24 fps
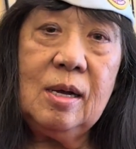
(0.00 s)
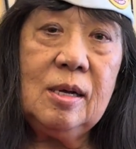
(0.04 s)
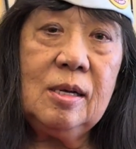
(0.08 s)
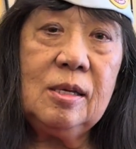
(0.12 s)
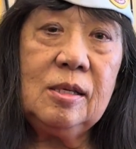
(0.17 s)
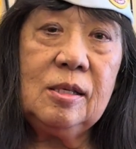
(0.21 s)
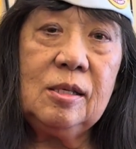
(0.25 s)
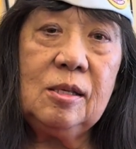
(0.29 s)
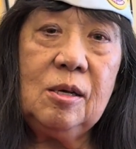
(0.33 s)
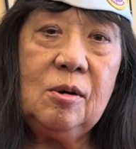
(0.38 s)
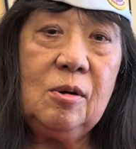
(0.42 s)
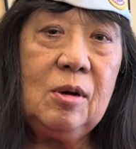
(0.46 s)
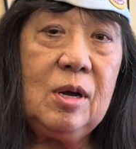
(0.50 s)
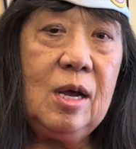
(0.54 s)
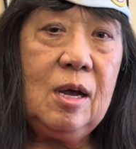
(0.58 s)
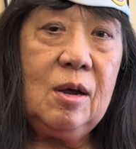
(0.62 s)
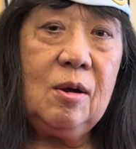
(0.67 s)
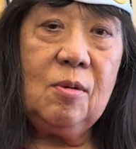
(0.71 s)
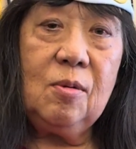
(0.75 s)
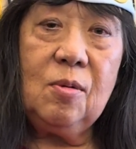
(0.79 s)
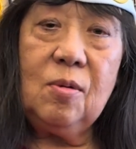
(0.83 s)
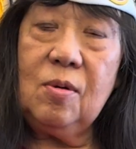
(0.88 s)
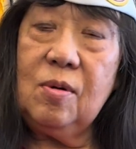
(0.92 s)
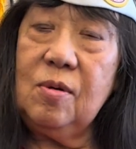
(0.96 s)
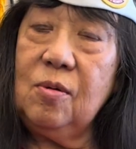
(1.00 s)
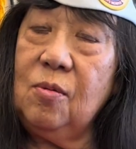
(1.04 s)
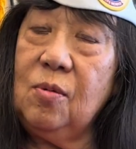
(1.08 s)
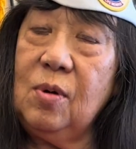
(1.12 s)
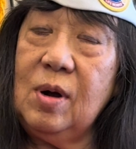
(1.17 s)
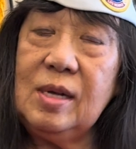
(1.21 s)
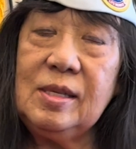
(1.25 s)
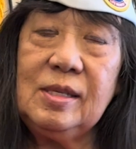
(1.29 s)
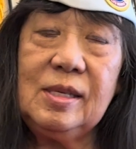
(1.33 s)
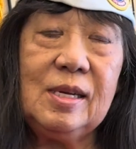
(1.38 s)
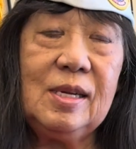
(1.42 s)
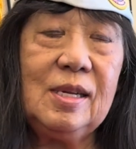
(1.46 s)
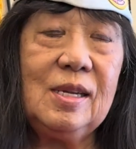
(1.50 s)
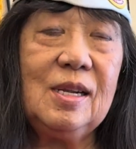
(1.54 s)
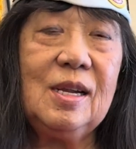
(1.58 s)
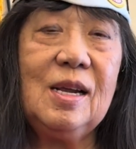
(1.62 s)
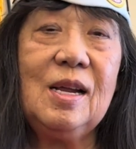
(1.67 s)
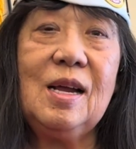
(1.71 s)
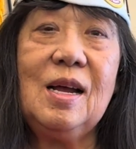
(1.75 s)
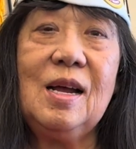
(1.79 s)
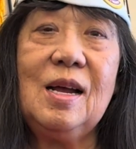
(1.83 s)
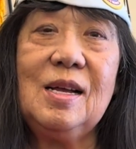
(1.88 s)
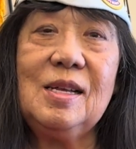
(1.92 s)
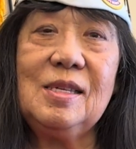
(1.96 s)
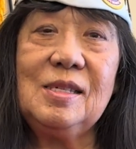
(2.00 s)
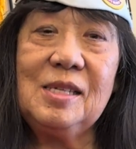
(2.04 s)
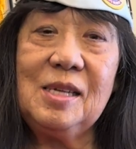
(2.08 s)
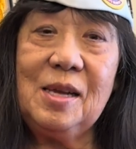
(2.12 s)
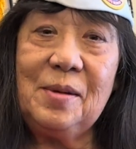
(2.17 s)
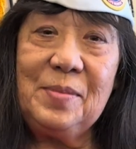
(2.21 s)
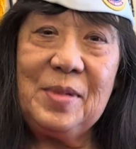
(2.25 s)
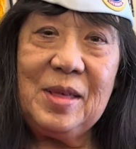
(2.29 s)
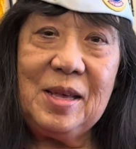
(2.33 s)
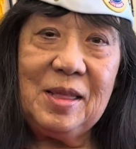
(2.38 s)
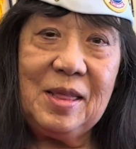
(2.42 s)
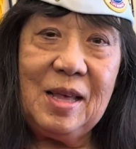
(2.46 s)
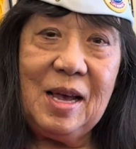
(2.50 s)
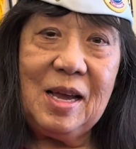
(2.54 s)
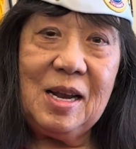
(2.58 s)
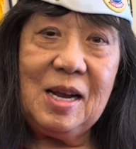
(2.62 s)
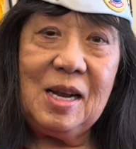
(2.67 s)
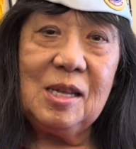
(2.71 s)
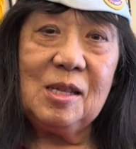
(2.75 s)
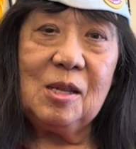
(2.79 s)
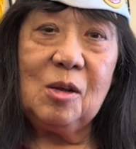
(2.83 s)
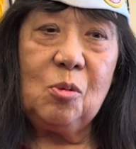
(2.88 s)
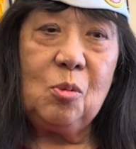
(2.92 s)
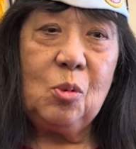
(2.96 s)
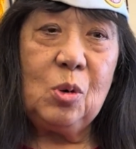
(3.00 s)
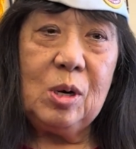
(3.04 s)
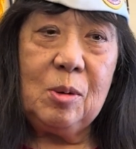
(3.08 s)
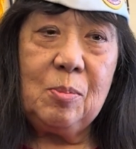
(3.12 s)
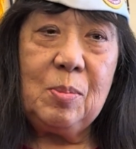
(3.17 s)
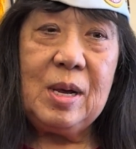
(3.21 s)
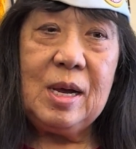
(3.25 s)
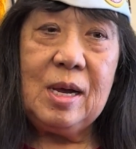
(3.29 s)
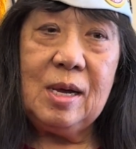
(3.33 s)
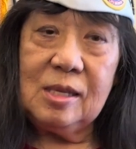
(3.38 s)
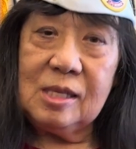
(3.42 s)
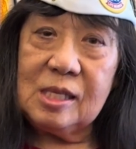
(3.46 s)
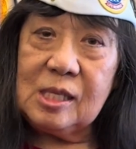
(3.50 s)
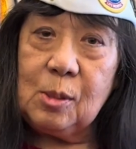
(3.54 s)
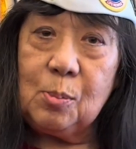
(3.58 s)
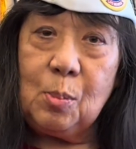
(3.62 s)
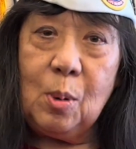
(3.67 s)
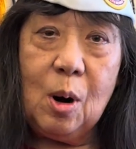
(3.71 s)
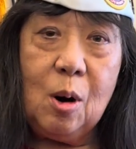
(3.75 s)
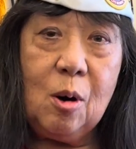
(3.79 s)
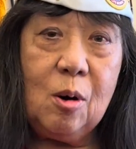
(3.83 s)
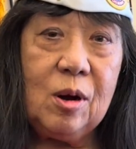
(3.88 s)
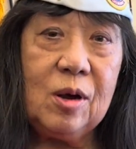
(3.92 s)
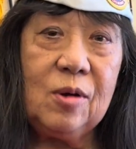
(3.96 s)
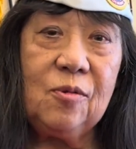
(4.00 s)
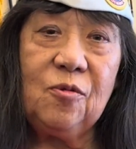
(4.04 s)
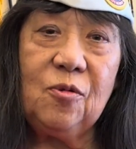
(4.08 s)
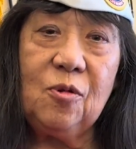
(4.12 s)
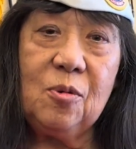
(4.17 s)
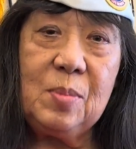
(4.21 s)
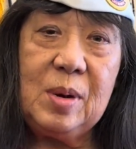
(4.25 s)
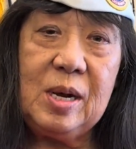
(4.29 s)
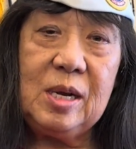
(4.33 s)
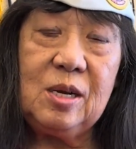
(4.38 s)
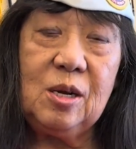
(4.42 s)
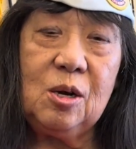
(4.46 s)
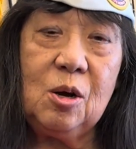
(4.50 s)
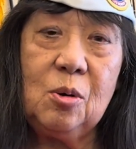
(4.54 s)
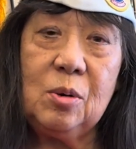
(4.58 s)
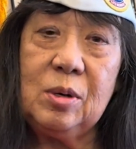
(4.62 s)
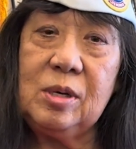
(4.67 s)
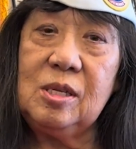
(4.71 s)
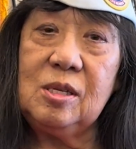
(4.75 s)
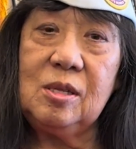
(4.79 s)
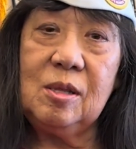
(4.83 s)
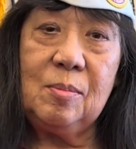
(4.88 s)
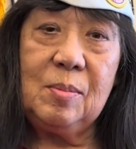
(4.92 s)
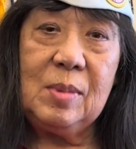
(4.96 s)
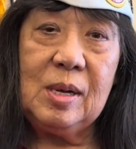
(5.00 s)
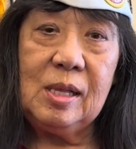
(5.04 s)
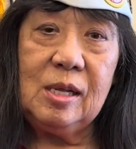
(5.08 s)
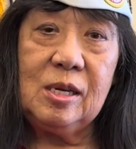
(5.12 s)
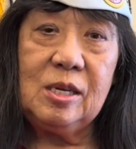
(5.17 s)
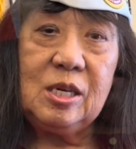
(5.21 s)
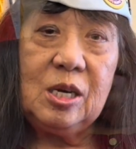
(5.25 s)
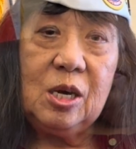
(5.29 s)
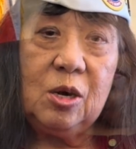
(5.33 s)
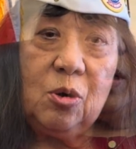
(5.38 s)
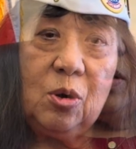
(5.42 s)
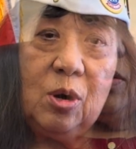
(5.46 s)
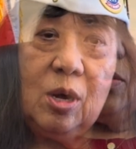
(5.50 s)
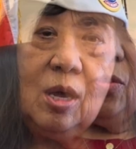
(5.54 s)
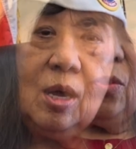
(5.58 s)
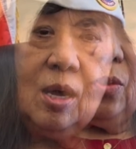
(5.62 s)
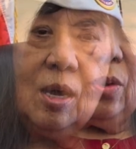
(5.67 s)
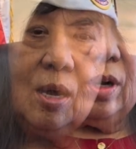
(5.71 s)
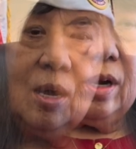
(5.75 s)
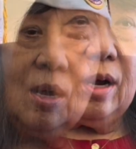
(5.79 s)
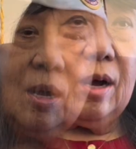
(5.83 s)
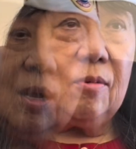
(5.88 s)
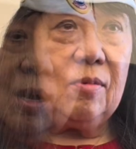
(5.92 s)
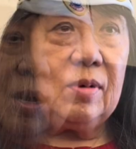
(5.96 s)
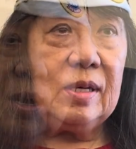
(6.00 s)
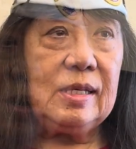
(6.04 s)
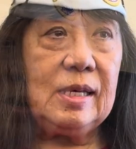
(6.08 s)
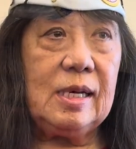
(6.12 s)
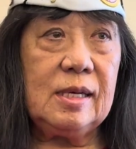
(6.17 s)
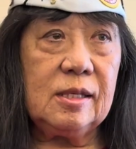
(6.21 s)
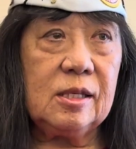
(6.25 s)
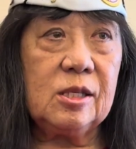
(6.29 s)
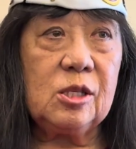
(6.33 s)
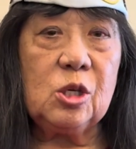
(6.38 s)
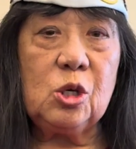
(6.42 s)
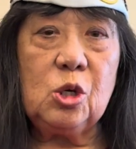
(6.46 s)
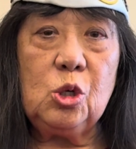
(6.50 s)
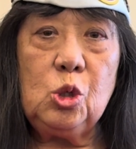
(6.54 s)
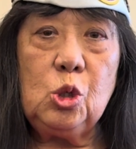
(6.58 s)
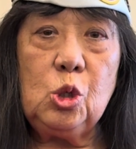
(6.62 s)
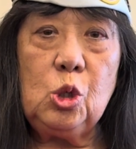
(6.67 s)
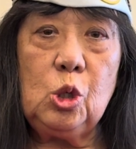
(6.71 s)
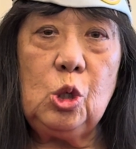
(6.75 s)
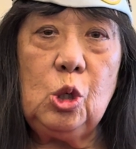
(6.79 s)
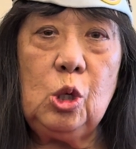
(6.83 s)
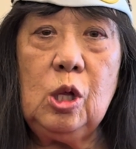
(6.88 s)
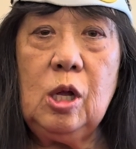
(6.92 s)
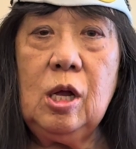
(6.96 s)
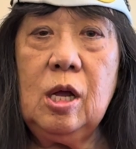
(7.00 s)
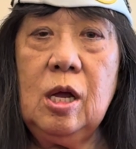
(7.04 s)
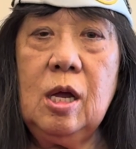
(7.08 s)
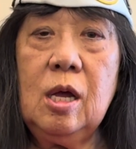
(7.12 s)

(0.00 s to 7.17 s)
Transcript: So it wasn't something that would be inspiring for me to go into the military. When I was at school